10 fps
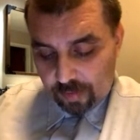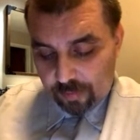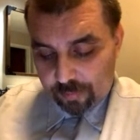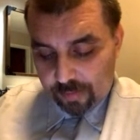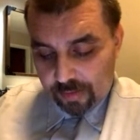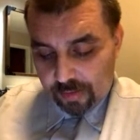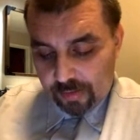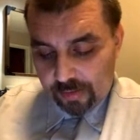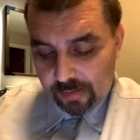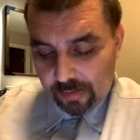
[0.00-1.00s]
anybody
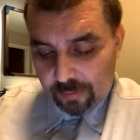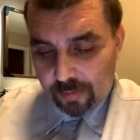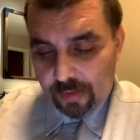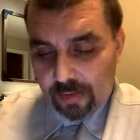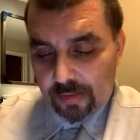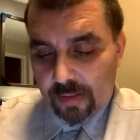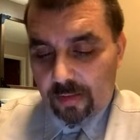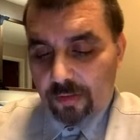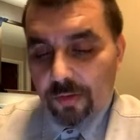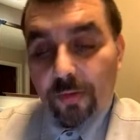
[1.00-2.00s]
needs somebody to
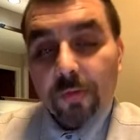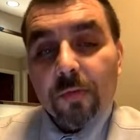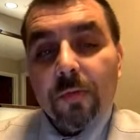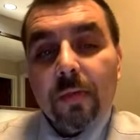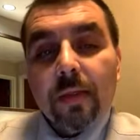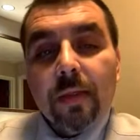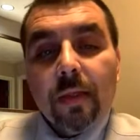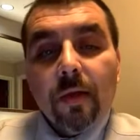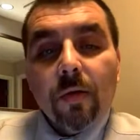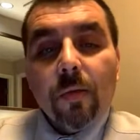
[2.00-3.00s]
talk to,
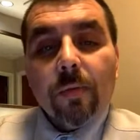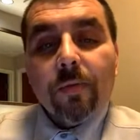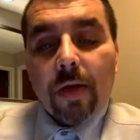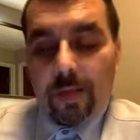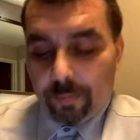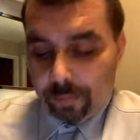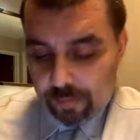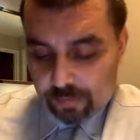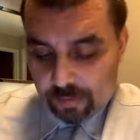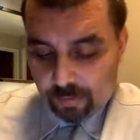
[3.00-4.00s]
we've kind of
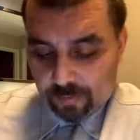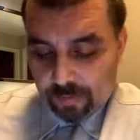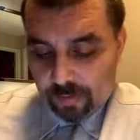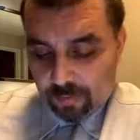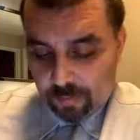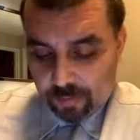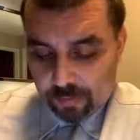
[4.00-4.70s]
built something here where